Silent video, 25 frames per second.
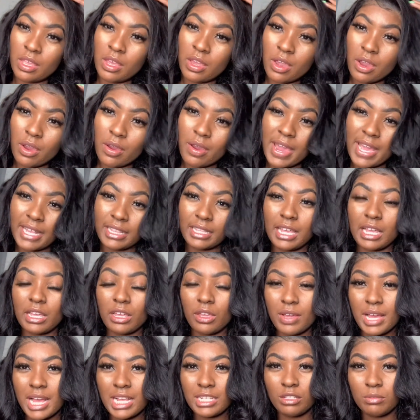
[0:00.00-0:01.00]
All right, thank you
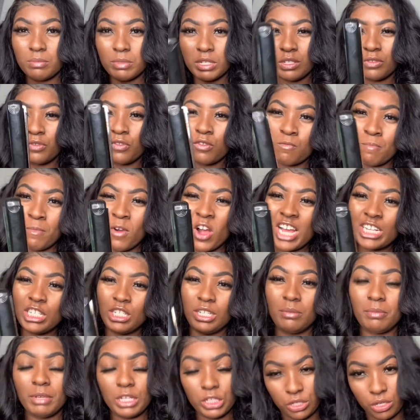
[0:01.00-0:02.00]
guys so much for
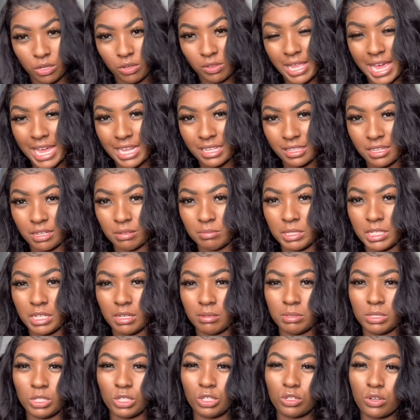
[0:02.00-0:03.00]
watching. Make sure you like, thumbs up,
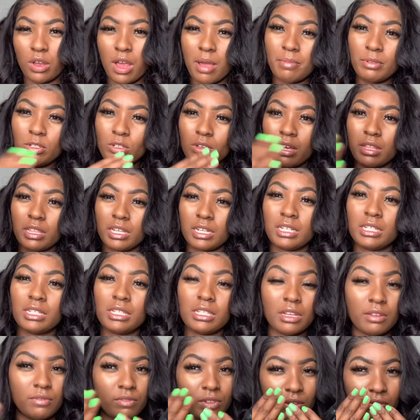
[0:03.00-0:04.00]
subscribe, and do all the good
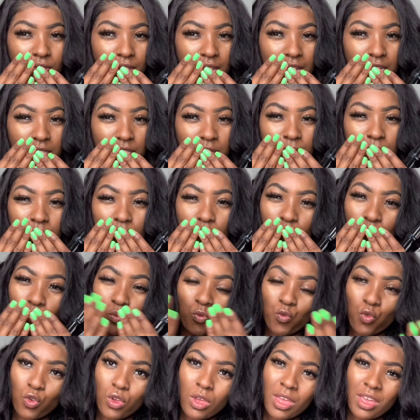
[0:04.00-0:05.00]
stuff. Love you guys so much.
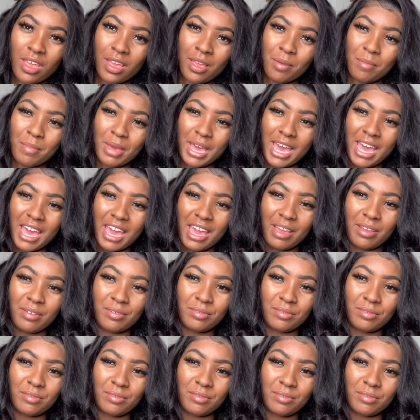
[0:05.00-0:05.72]
Bye.